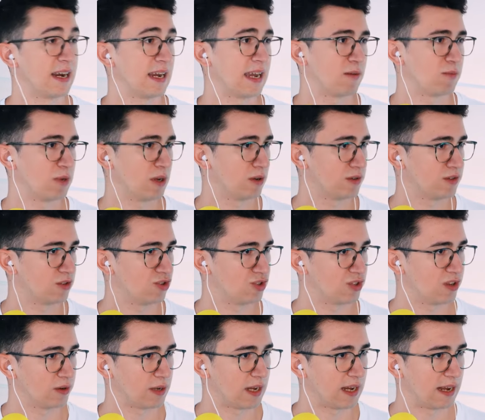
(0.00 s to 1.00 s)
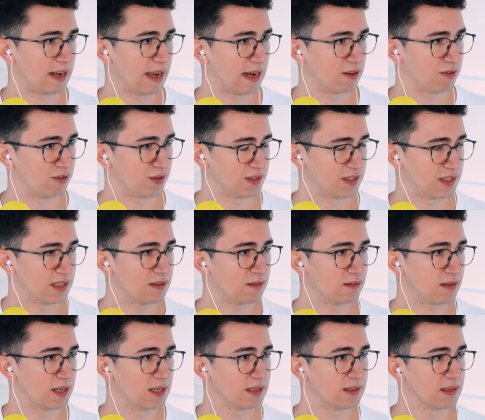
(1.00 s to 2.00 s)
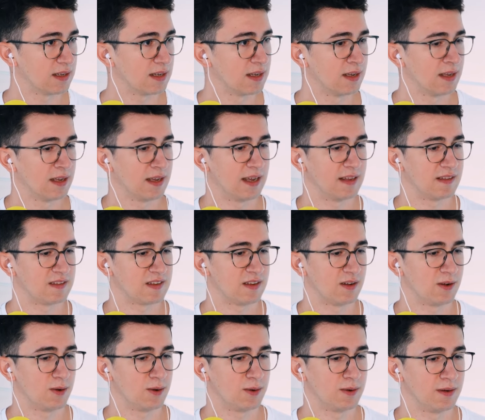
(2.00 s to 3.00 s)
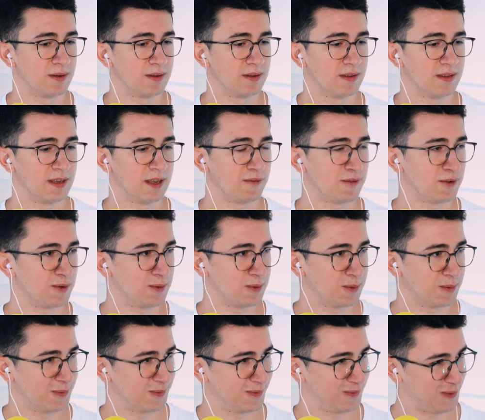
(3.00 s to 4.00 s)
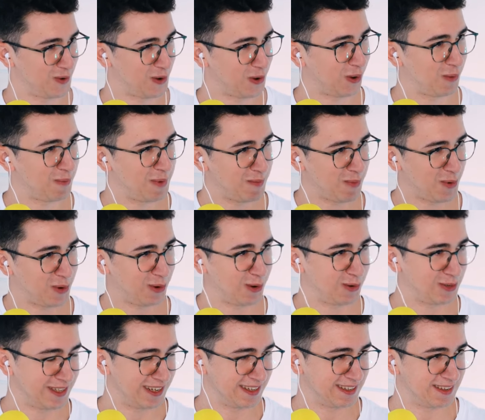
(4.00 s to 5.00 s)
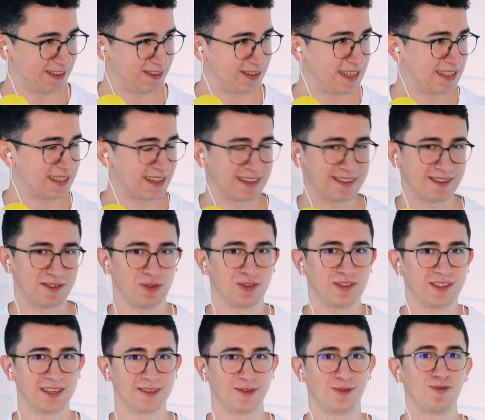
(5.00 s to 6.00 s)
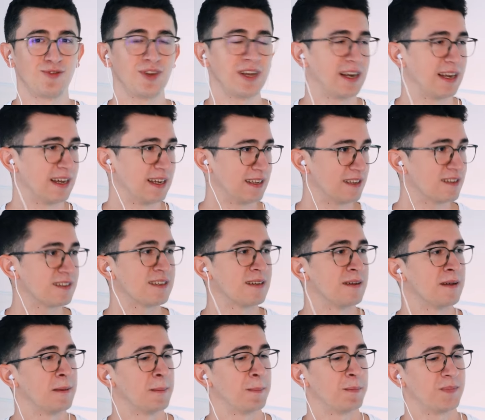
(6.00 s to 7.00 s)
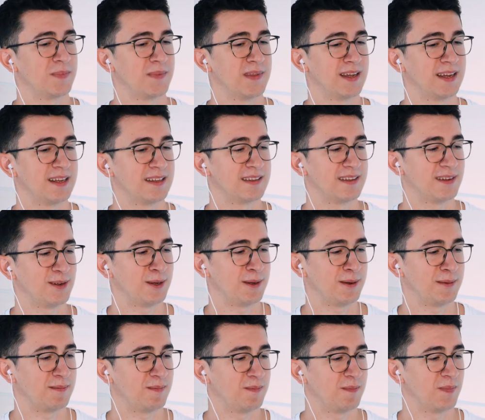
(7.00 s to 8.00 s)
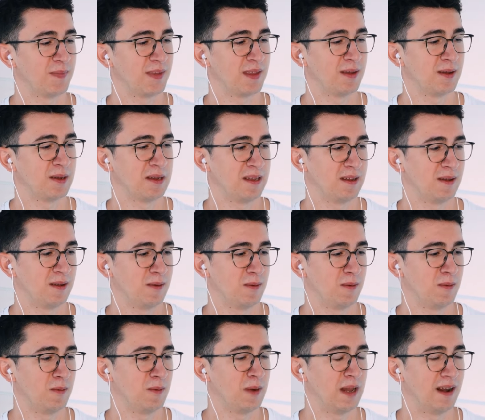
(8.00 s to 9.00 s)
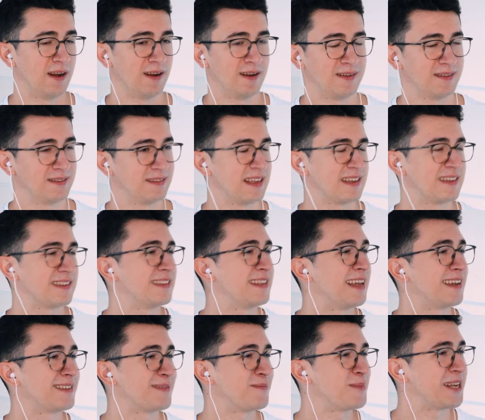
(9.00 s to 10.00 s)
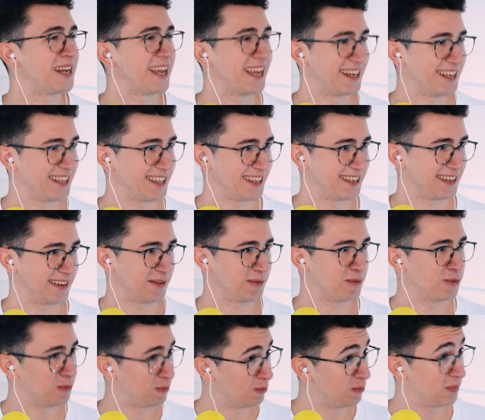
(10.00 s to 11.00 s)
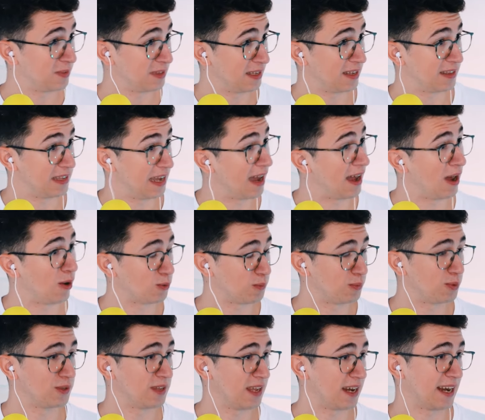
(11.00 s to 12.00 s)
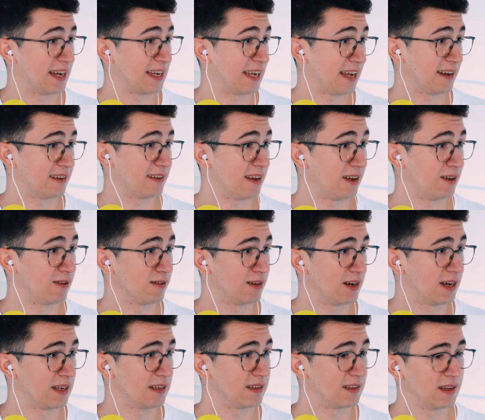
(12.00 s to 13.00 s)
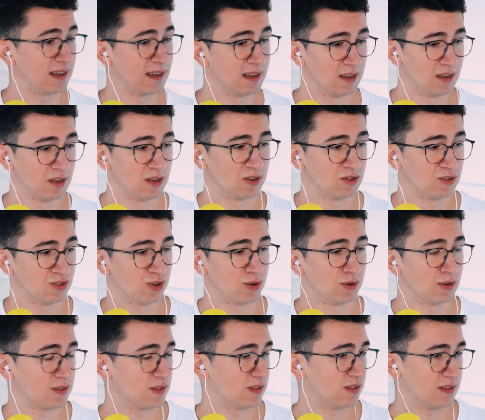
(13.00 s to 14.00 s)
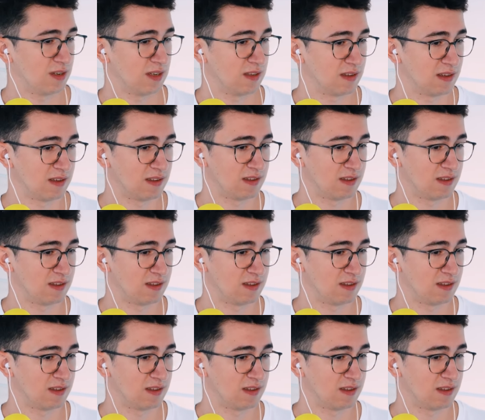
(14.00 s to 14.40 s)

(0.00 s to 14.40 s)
then again, we're also just looking at accuracy, right? And so if you look a bit more closer into details, you start to realize that, well, this doesn't mean anything, the output that I get now, right? Sure, it's